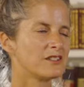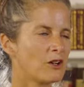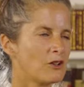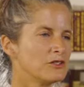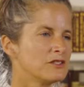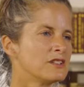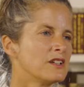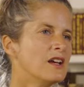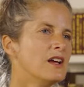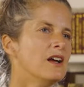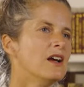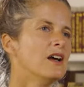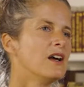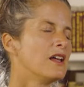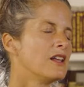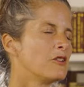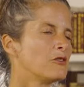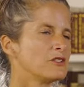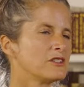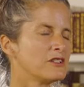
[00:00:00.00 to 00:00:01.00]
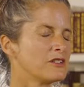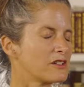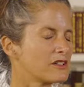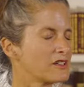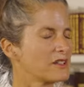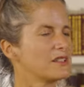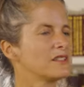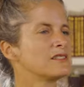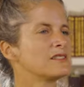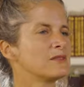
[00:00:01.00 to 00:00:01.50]
sounds. Mm. And I was
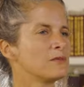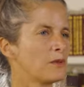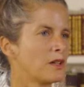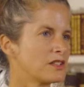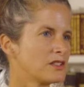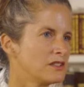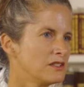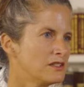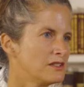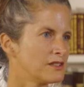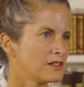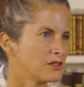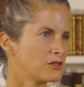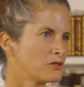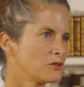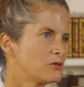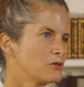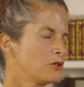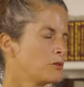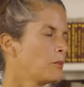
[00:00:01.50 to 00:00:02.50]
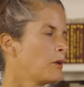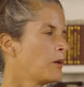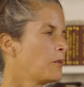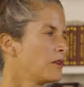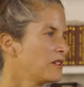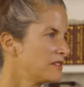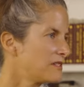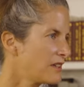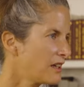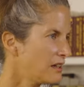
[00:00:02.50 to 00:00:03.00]
like, it's much easier to do it by
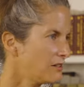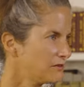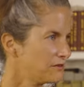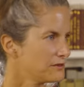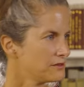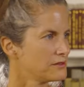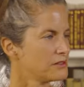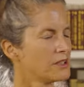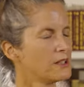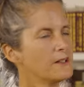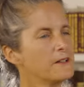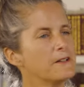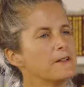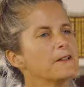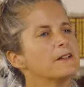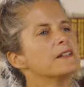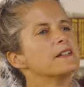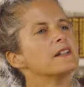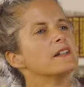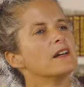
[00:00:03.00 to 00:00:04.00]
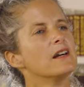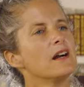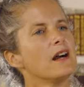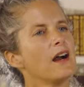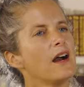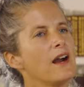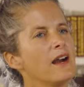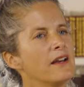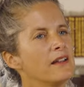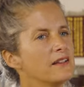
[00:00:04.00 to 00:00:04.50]
myself.
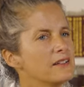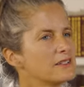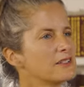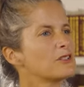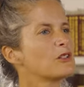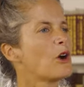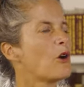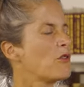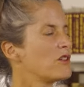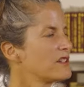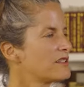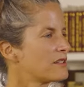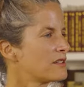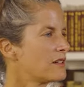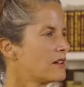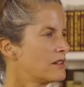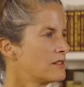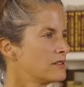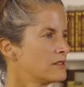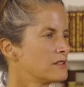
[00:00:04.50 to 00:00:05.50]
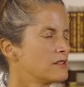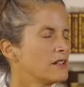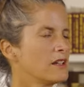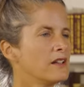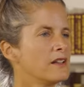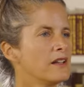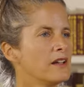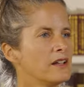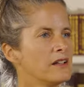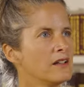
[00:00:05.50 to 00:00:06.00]
And this is how I started.
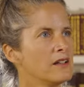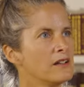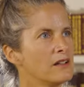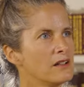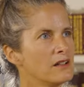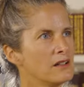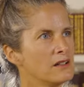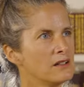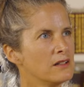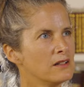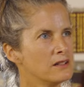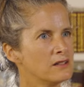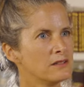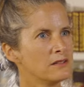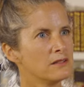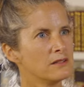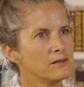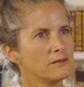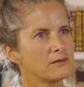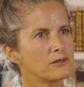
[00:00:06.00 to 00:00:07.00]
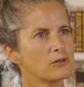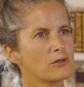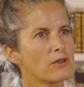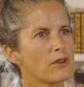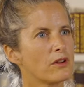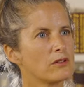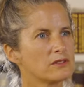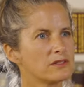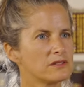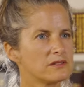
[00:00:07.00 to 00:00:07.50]
And then uh, in
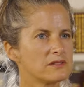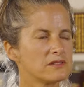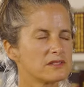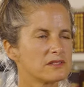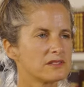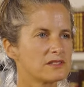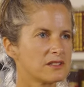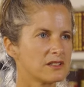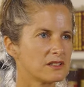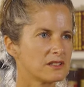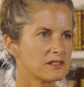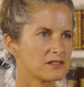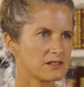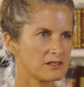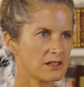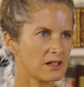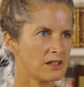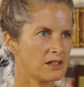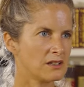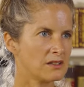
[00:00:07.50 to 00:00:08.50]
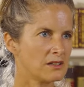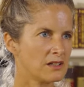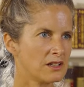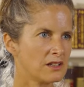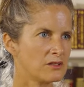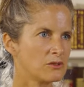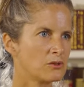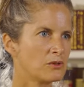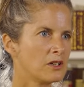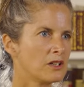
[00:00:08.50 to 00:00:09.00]
2006, I,
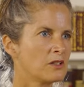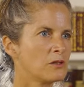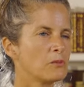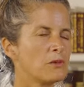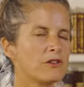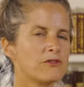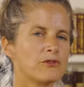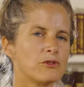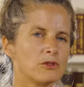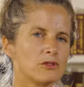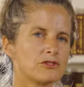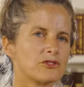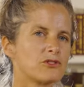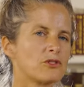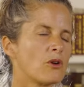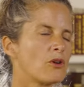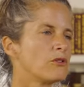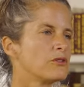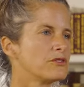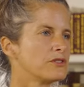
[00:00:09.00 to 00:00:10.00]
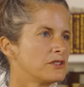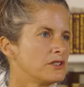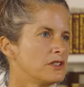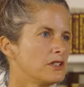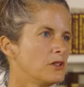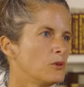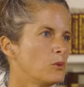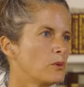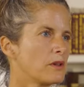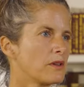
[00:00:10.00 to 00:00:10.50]
I created my first solo
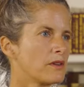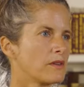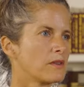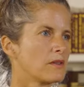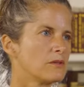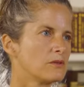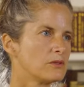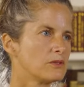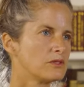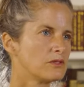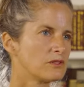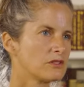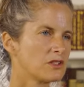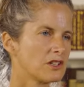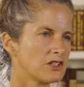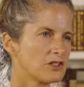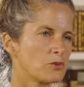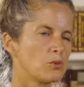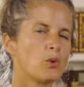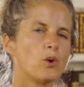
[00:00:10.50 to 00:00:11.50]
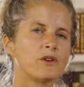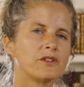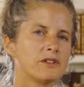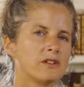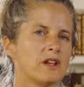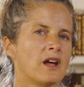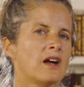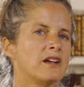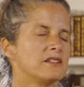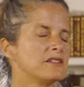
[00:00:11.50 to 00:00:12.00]
CD with just water
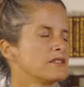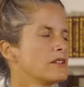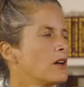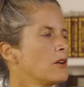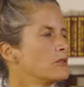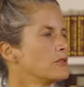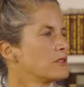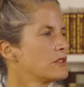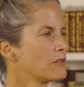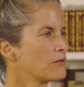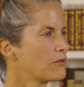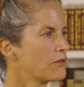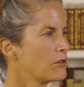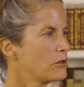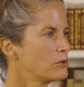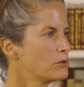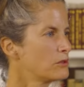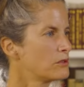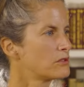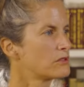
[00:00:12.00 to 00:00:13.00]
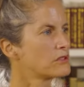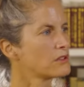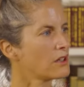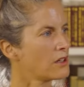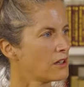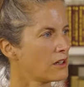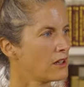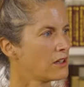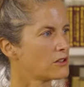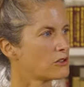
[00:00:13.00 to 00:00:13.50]
and ice sounds and flutes
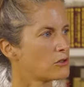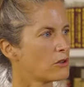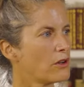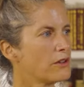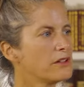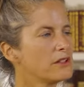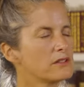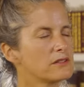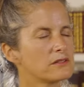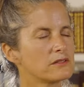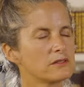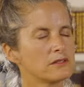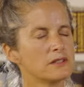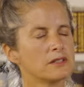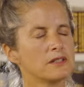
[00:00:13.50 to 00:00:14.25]
and electronics.